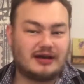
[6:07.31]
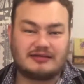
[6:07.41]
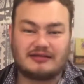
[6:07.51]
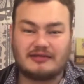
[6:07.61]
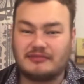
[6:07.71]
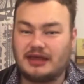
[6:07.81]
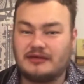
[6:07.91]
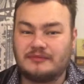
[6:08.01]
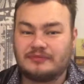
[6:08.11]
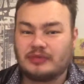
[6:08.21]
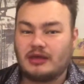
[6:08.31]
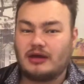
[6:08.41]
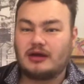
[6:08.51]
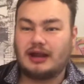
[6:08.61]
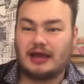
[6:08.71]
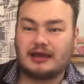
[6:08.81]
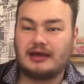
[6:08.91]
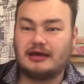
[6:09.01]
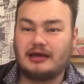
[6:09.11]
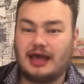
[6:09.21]
Is this something like
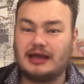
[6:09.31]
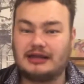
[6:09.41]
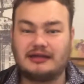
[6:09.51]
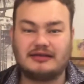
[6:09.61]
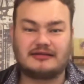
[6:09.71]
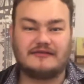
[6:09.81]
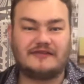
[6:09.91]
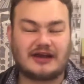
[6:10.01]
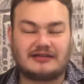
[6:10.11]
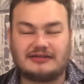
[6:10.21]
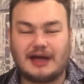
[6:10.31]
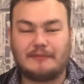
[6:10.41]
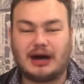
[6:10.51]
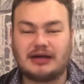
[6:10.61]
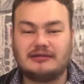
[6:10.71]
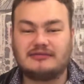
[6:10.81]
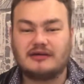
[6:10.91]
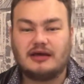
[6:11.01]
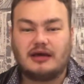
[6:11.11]
an alien has infected their minds?